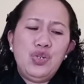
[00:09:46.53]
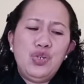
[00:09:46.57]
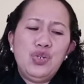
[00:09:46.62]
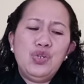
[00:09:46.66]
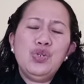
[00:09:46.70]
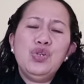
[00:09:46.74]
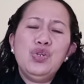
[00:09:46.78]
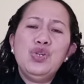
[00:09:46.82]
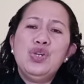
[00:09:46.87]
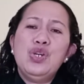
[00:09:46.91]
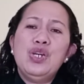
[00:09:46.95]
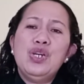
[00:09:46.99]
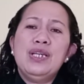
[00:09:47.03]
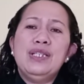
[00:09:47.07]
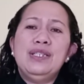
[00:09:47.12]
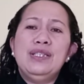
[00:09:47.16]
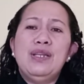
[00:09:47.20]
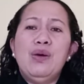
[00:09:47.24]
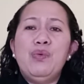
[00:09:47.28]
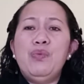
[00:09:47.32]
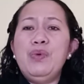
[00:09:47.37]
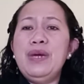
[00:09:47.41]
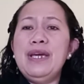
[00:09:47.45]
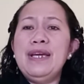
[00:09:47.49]
to
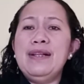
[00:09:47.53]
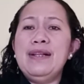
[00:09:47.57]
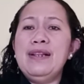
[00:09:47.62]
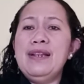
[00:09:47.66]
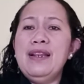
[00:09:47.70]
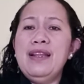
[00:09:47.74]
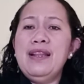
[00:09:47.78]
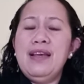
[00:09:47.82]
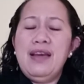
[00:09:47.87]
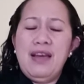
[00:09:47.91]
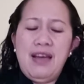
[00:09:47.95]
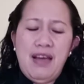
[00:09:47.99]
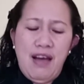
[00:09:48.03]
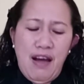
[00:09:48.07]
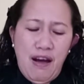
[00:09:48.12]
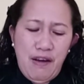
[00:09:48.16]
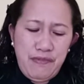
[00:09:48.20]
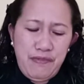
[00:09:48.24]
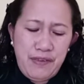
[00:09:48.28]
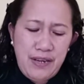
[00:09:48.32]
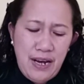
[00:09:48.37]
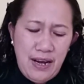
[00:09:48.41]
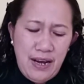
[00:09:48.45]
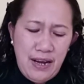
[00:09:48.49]
the will
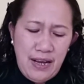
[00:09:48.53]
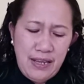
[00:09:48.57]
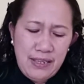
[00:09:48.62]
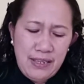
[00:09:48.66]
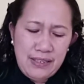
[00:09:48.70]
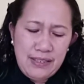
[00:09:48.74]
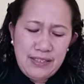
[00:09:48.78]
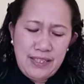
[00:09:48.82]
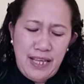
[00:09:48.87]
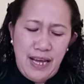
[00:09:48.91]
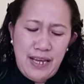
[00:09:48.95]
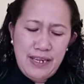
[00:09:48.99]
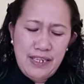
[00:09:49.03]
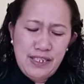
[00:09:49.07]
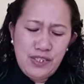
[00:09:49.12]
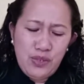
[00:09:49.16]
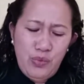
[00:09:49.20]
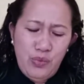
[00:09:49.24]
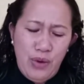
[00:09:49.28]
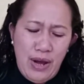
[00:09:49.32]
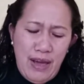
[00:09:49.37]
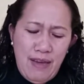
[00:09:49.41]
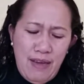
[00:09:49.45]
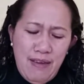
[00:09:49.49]
of God. That
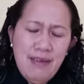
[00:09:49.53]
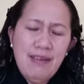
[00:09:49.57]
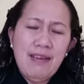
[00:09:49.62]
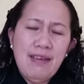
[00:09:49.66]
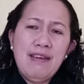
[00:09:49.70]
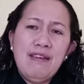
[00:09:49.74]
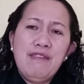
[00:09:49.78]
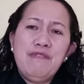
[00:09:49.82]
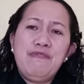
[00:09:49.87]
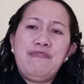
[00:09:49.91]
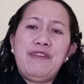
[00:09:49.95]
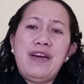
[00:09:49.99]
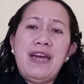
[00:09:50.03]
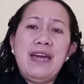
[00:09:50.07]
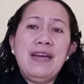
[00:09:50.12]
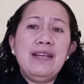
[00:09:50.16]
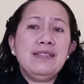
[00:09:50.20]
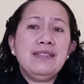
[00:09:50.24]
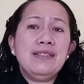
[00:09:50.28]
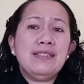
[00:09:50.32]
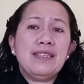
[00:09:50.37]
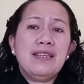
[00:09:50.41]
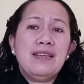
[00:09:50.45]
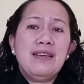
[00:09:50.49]
is why
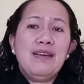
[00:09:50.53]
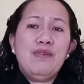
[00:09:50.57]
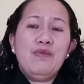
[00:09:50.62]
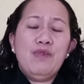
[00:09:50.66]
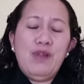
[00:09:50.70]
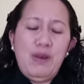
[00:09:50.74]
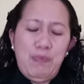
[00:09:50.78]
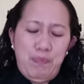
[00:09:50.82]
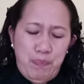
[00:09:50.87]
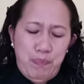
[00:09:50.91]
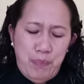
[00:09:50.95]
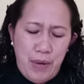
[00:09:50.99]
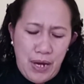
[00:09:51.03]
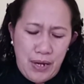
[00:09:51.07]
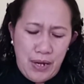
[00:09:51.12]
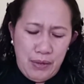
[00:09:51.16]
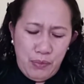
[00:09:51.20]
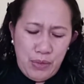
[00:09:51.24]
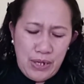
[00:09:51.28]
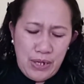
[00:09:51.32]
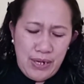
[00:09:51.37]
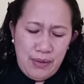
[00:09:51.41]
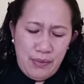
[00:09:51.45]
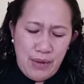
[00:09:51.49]
faith will
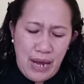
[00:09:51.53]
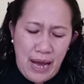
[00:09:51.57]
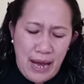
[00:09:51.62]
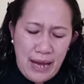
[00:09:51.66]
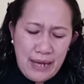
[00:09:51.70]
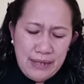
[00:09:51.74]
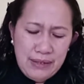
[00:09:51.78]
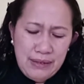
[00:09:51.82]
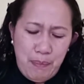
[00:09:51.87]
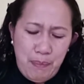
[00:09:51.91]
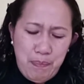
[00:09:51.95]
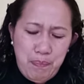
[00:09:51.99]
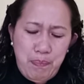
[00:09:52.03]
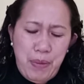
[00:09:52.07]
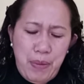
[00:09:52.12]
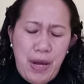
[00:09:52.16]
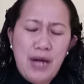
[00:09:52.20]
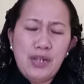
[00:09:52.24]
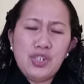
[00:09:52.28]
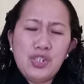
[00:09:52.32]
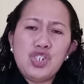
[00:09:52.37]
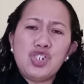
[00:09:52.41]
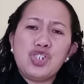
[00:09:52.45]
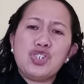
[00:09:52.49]

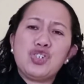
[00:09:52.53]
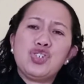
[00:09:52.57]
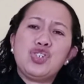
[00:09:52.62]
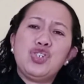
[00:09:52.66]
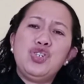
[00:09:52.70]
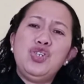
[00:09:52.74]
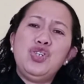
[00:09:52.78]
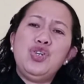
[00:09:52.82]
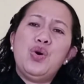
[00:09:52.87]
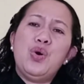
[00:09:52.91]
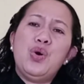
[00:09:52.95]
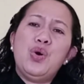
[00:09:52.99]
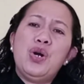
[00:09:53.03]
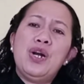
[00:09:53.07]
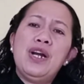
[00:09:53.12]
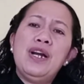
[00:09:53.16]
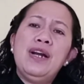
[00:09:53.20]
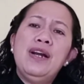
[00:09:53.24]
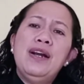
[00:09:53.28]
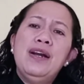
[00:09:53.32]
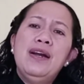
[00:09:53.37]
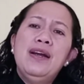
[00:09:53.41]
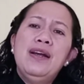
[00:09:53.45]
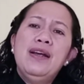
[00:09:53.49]
add punch to
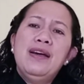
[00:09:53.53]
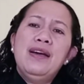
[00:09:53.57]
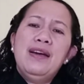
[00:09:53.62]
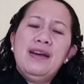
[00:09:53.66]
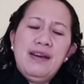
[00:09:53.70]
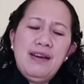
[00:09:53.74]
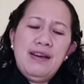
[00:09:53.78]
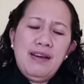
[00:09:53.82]
your